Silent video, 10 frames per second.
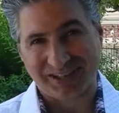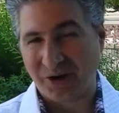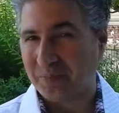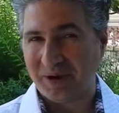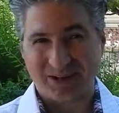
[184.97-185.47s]
I
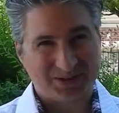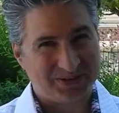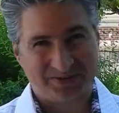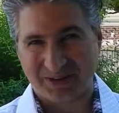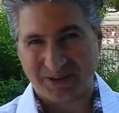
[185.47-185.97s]
hope I answered
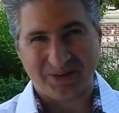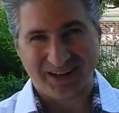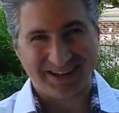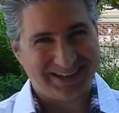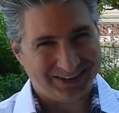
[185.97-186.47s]
it very
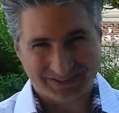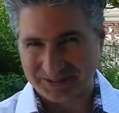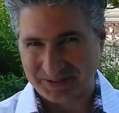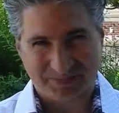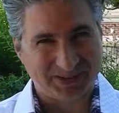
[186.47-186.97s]
well and
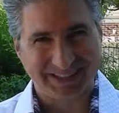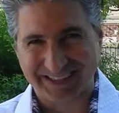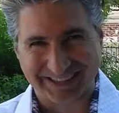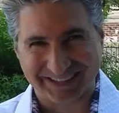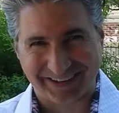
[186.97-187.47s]
was
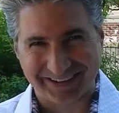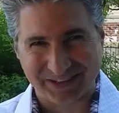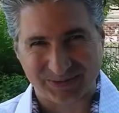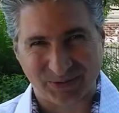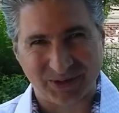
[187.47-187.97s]
completely clear on
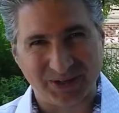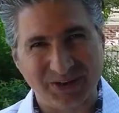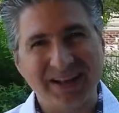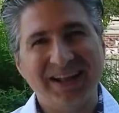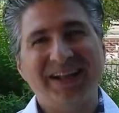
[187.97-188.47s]
this for you.
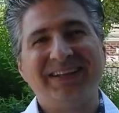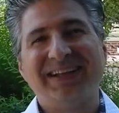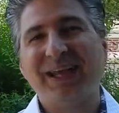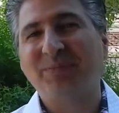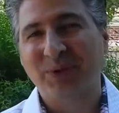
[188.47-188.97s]

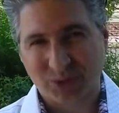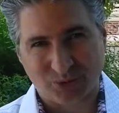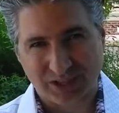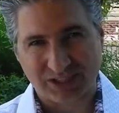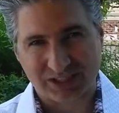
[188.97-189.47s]
Keep those
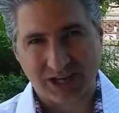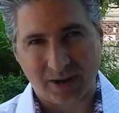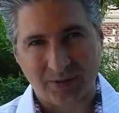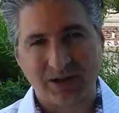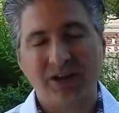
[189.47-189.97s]
questions coming.